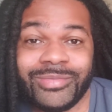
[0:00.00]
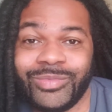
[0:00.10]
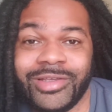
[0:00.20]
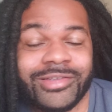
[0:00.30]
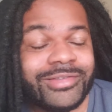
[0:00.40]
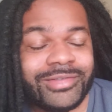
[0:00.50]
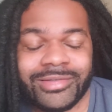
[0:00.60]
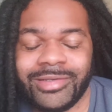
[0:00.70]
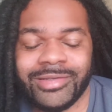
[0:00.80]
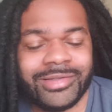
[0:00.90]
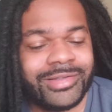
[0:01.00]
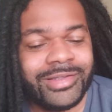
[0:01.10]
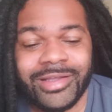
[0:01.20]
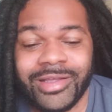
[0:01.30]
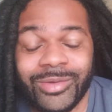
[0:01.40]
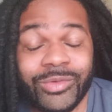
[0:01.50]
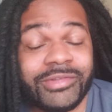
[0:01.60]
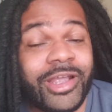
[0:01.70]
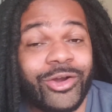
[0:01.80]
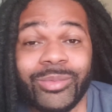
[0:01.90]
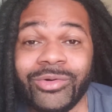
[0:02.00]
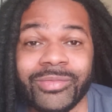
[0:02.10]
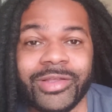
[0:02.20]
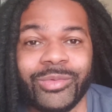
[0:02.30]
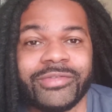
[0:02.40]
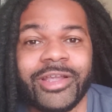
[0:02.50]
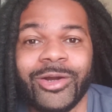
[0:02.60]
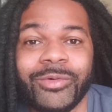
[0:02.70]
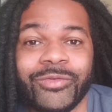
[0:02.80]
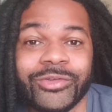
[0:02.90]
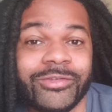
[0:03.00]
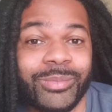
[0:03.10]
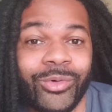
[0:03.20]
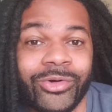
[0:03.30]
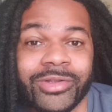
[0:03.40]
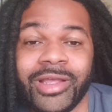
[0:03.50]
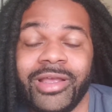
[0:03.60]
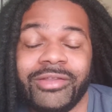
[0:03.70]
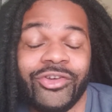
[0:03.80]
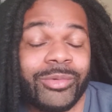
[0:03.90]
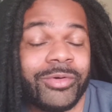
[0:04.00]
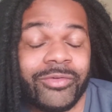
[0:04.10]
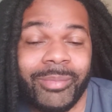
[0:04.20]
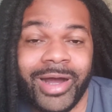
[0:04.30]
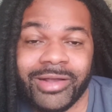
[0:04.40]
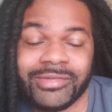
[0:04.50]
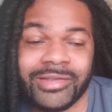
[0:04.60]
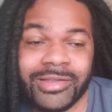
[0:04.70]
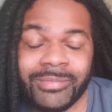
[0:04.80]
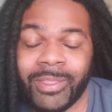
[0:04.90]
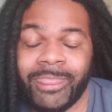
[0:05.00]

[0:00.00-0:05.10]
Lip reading: This was terrible. It was terrible for the sport, terrible for boxing.